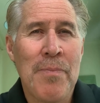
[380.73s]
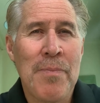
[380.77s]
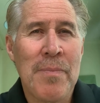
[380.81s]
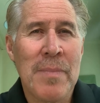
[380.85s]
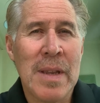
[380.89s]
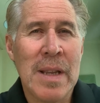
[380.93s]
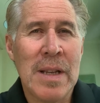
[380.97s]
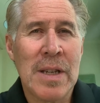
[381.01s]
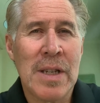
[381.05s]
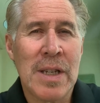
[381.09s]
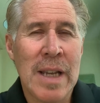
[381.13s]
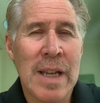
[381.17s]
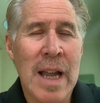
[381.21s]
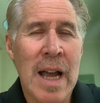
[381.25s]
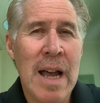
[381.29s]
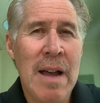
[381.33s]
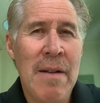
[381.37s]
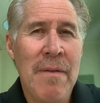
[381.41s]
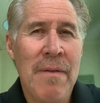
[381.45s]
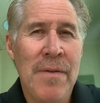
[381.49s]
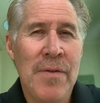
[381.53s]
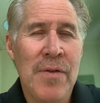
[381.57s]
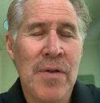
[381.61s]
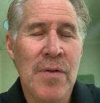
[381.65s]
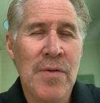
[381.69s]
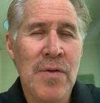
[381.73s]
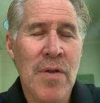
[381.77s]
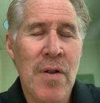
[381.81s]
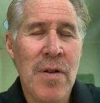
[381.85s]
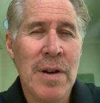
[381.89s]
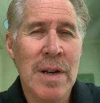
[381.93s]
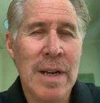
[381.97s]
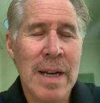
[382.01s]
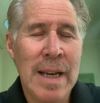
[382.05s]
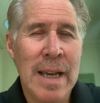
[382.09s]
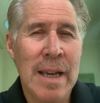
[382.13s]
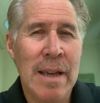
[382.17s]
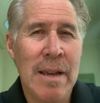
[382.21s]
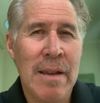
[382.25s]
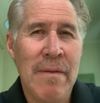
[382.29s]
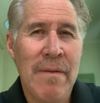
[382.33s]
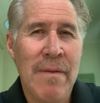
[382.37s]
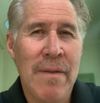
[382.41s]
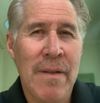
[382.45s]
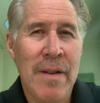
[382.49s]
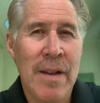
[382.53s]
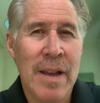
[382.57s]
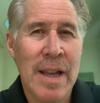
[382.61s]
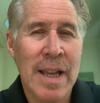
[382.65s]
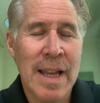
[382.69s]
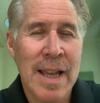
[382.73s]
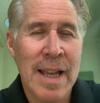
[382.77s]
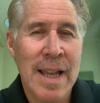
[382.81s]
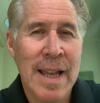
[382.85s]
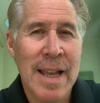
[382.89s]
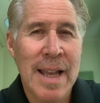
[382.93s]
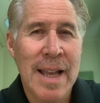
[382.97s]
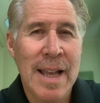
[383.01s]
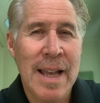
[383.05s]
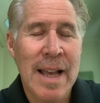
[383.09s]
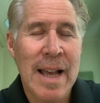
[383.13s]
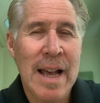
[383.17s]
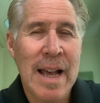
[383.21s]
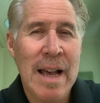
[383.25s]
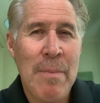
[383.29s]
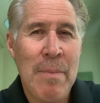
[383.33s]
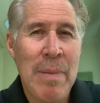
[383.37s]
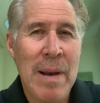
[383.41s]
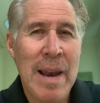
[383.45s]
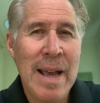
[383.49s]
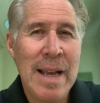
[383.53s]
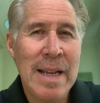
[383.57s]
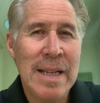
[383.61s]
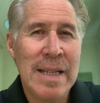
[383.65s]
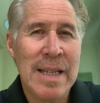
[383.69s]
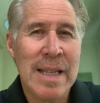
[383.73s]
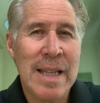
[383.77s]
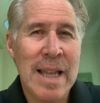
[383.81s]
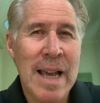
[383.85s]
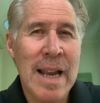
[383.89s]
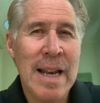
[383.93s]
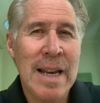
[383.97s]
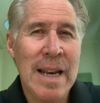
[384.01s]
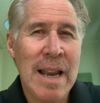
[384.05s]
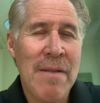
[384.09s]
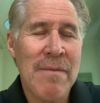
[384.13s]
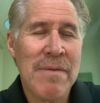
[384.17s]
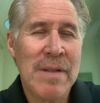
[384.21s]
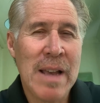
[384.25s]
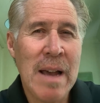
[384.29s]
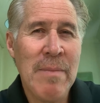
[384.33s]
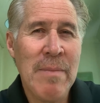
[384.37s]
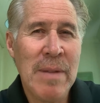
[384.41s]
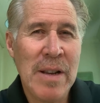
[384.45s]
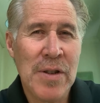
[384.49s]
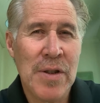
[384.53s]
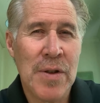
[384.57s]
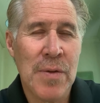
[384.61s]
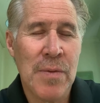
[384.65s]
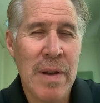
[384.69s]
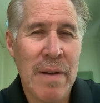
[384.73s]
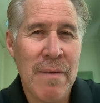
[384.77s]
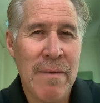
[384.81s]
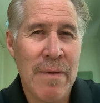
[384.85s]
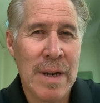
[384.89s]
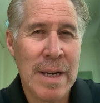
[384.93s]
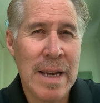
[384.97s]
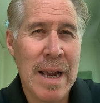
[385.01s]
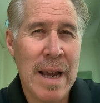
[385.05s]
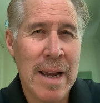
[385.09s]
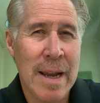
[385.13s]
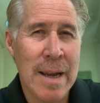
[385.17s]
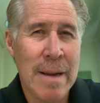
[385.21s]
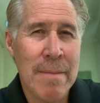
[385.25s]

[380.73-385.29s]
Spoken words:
Staff do not leave a place they love coming to every day.